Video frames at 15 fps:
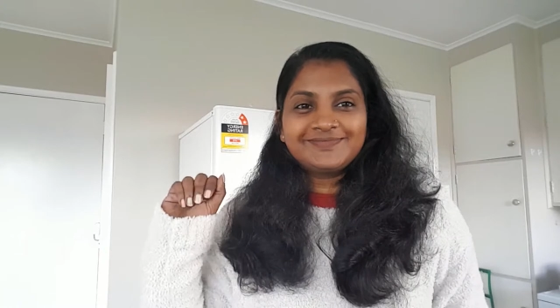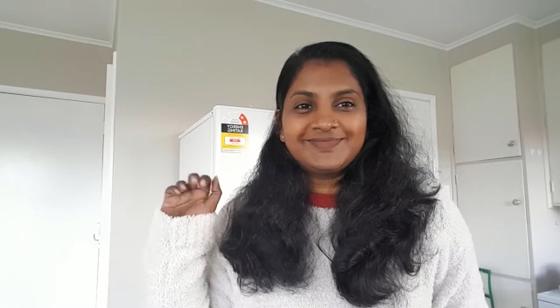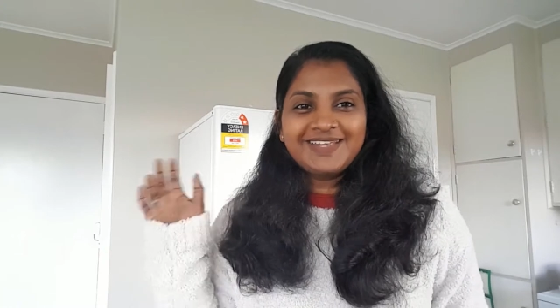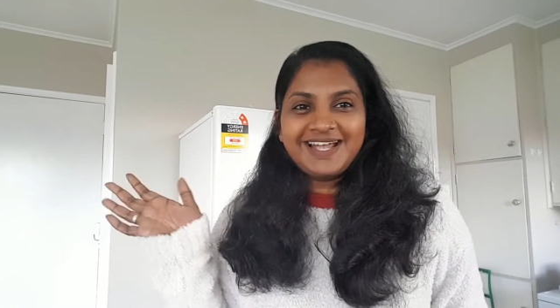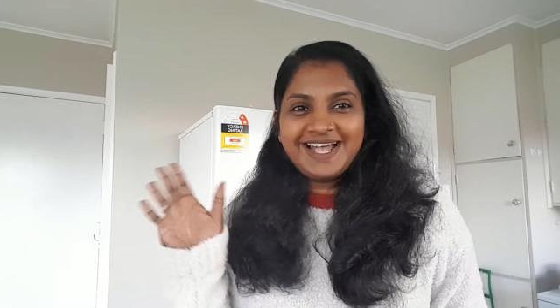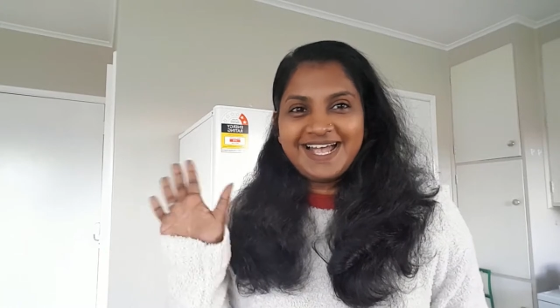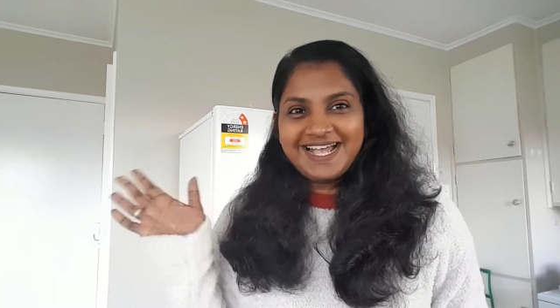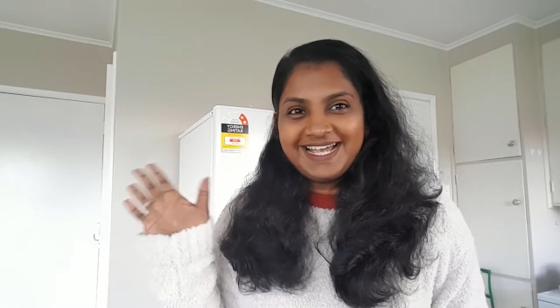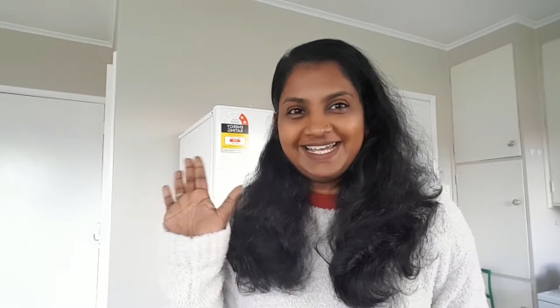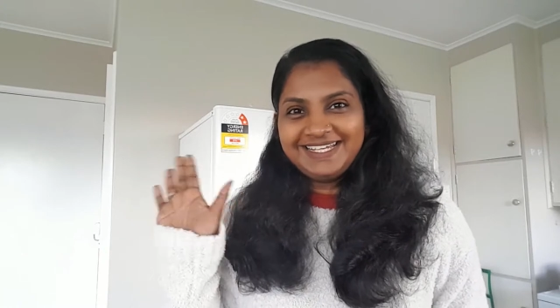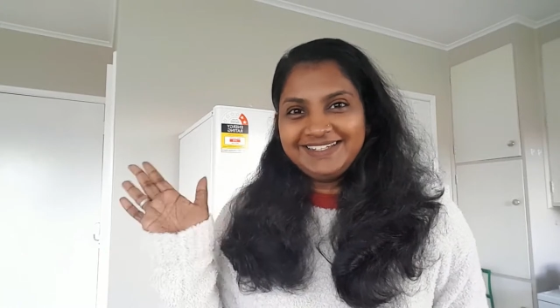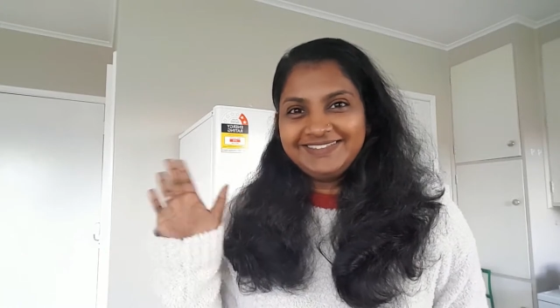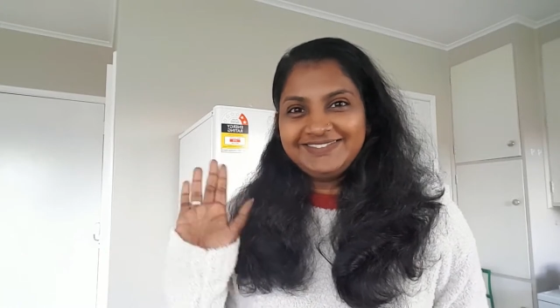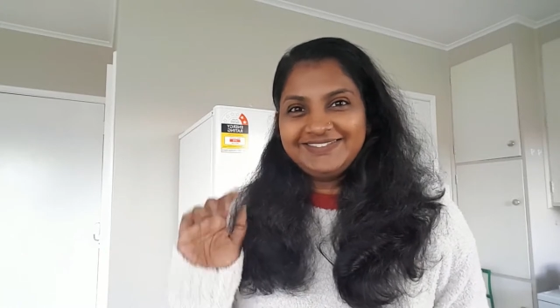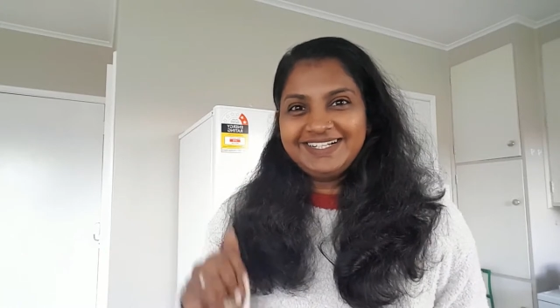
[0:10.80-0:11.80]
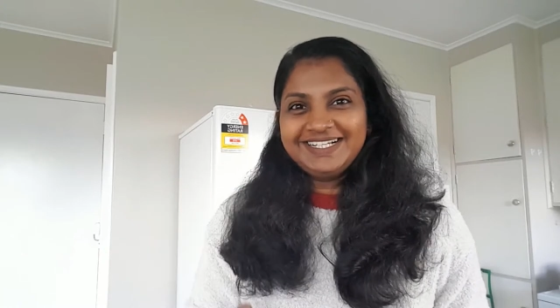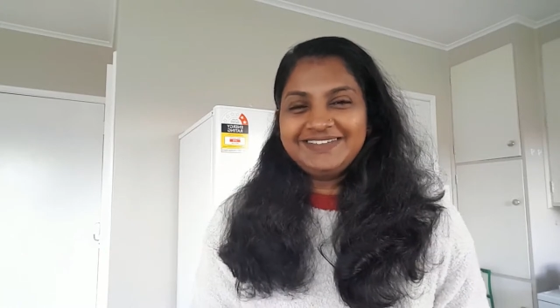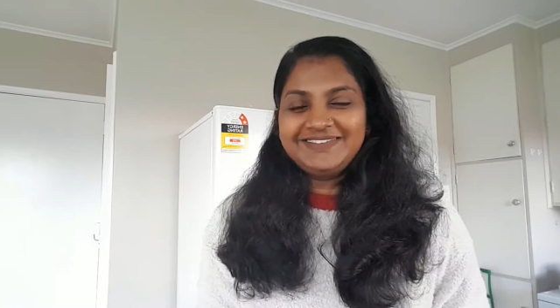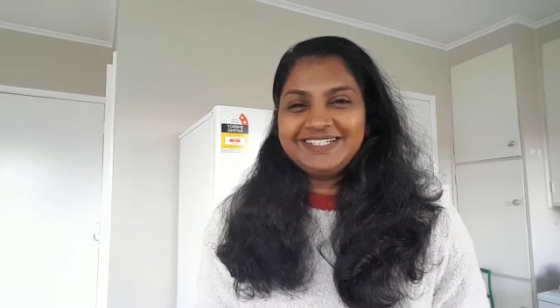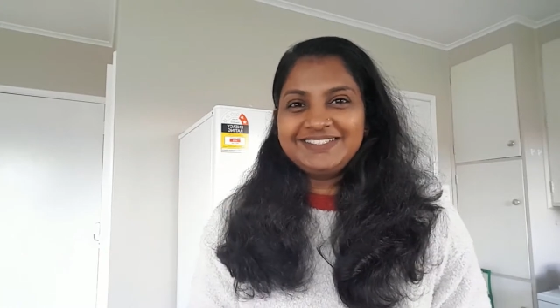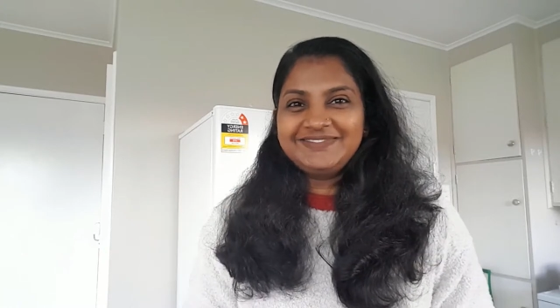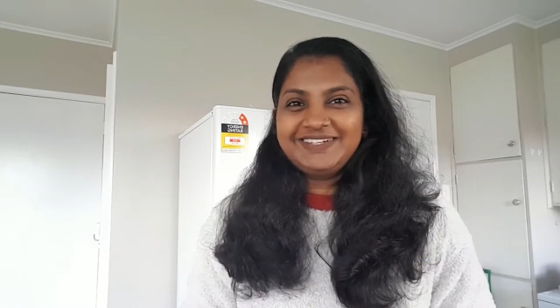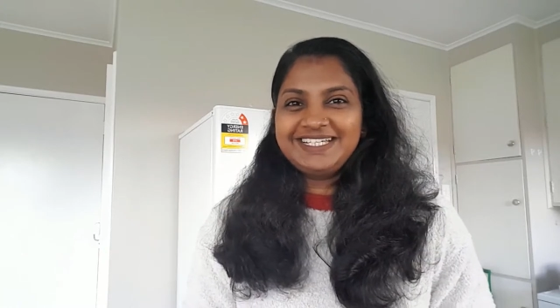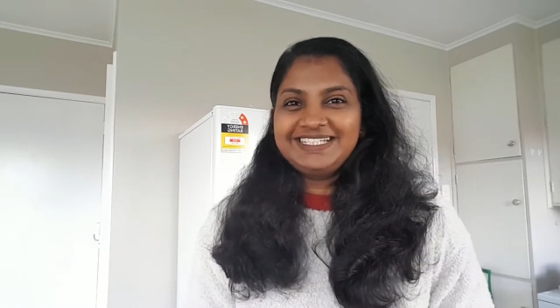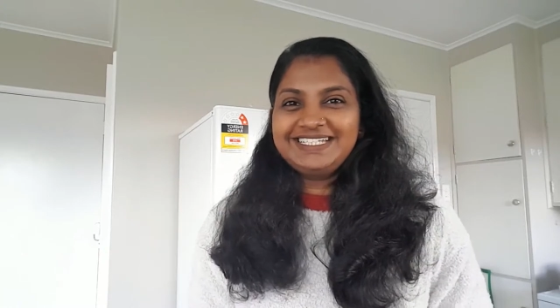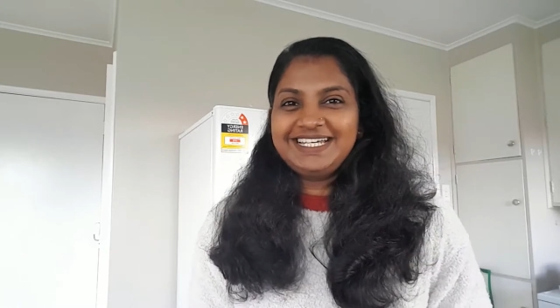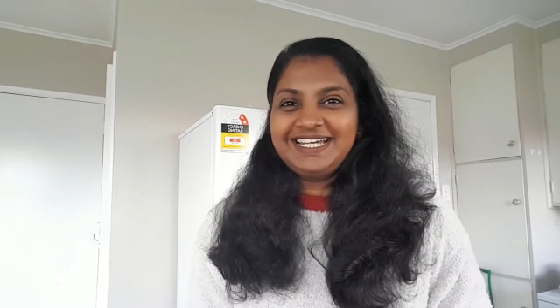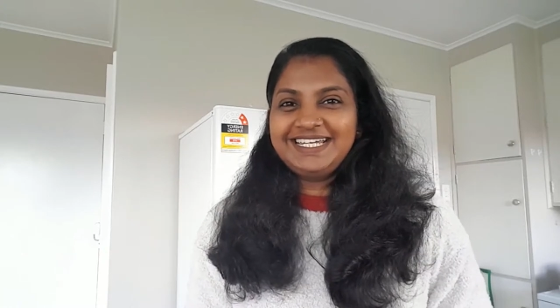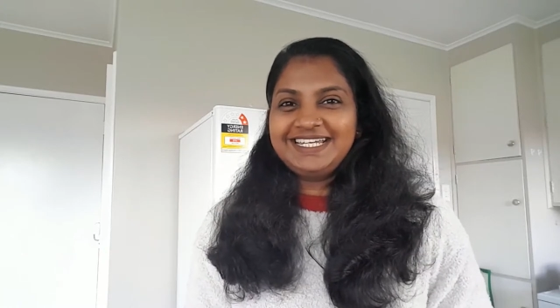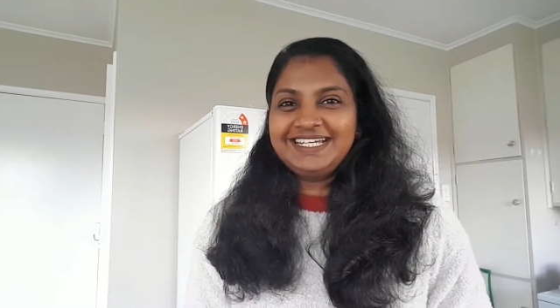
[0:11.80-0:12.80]
Hi, welcome back to my
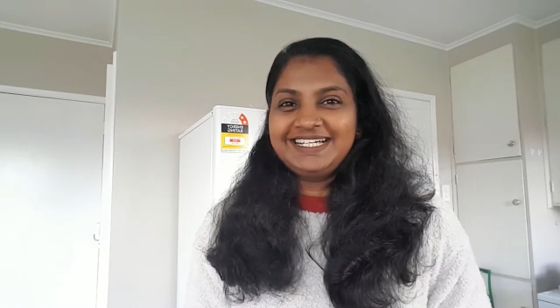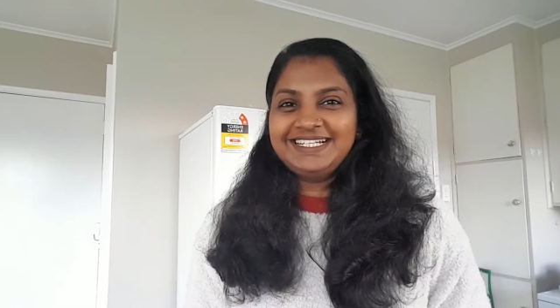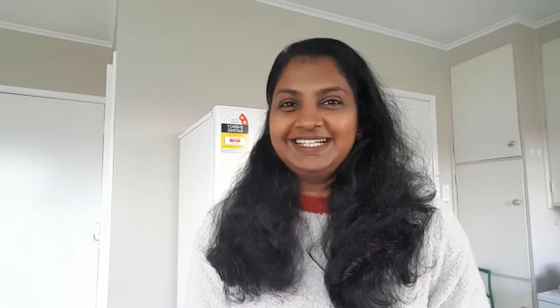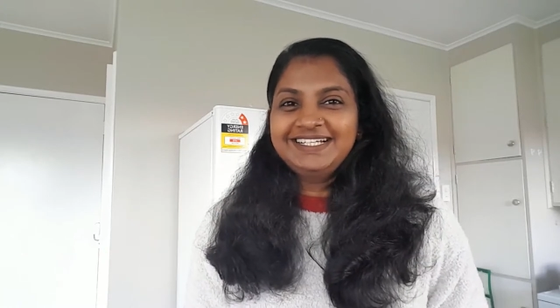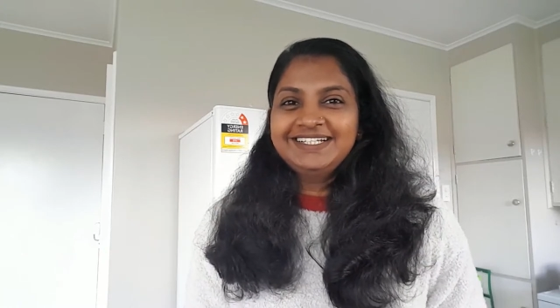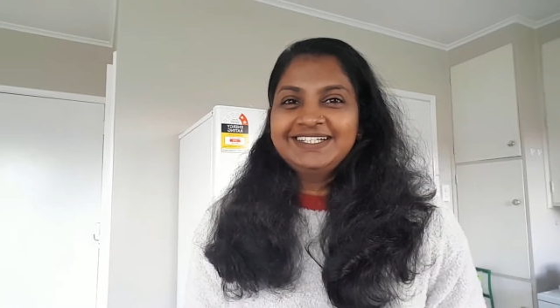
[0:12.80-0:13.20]
channel.